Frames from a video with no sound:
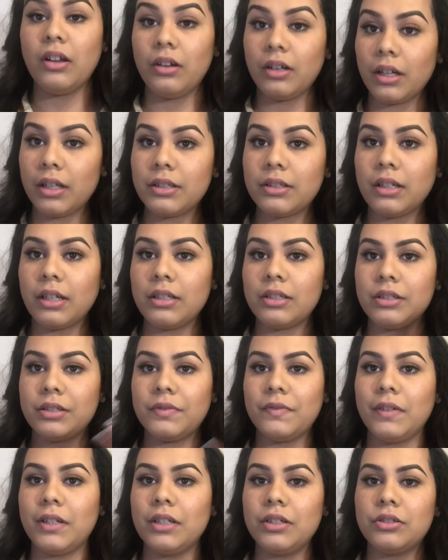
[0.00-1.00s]
Okay, so I
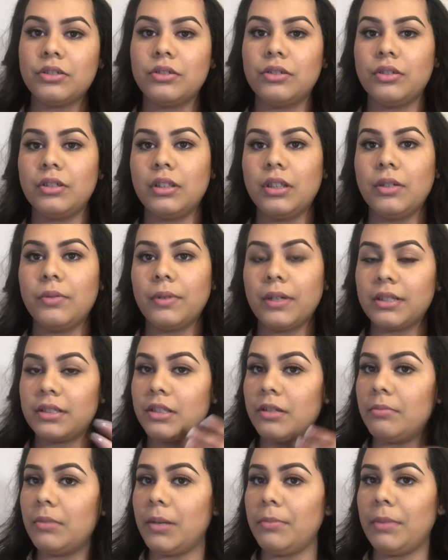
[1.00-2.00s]
just finished doing the
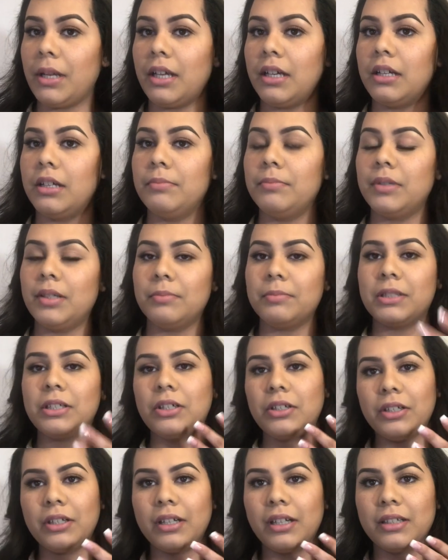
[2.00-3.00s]
rest of my makeup. I'm
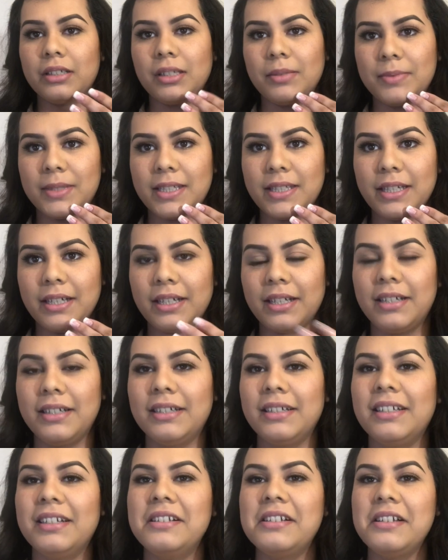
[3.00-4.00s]
sorry guys, I'm sick.
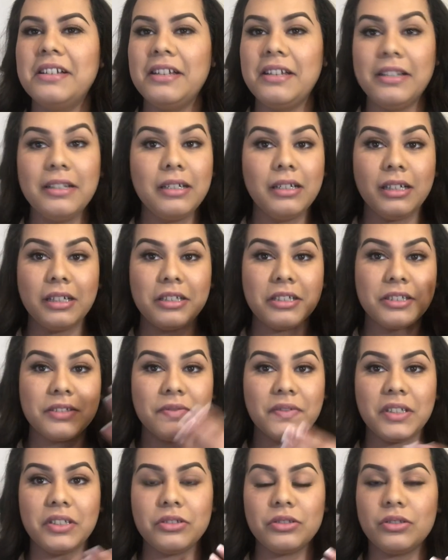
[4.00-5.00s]
I just
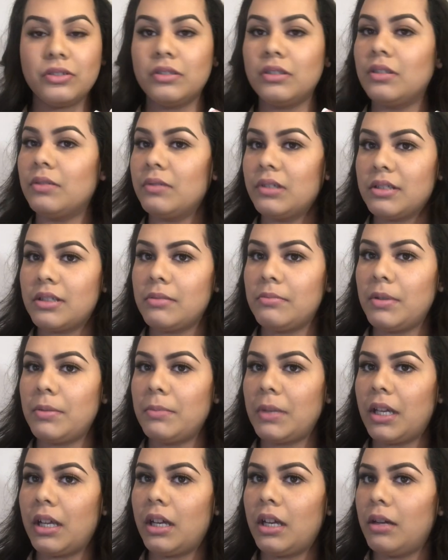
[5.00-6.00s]
finished doing the rest of my
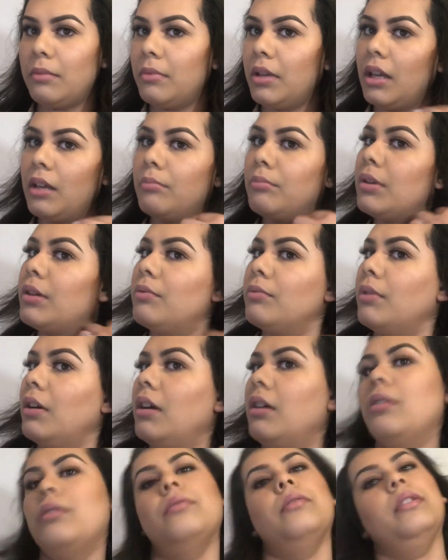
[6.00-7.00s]
makeup, and
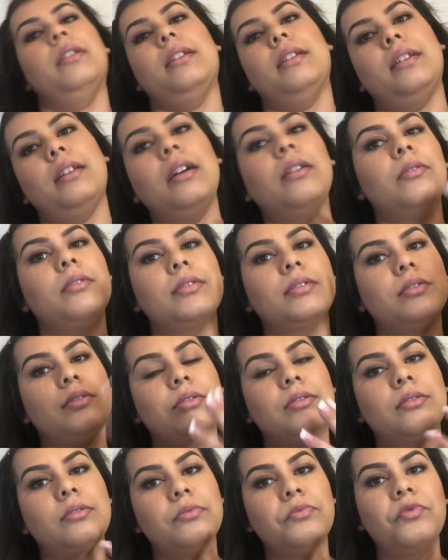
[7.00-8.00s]
meanwhile when I was
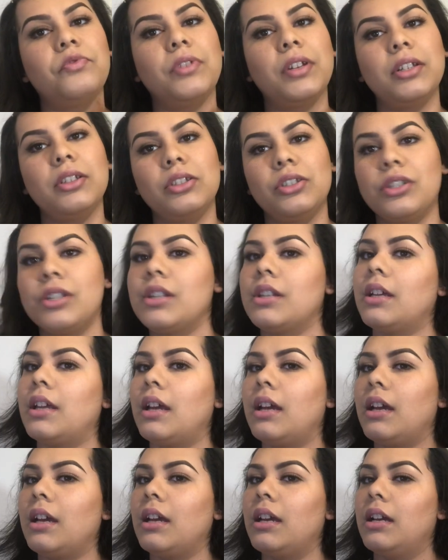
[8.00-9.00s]
finishing
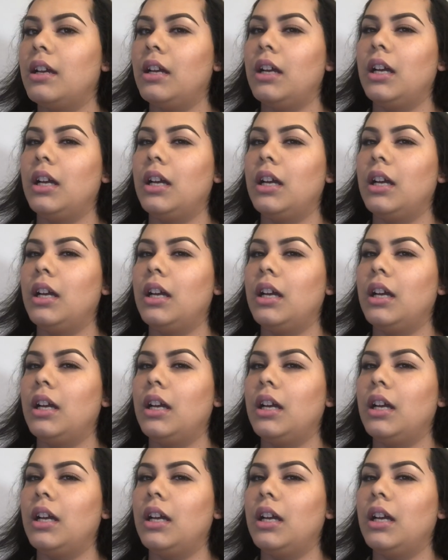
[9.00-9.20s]
it,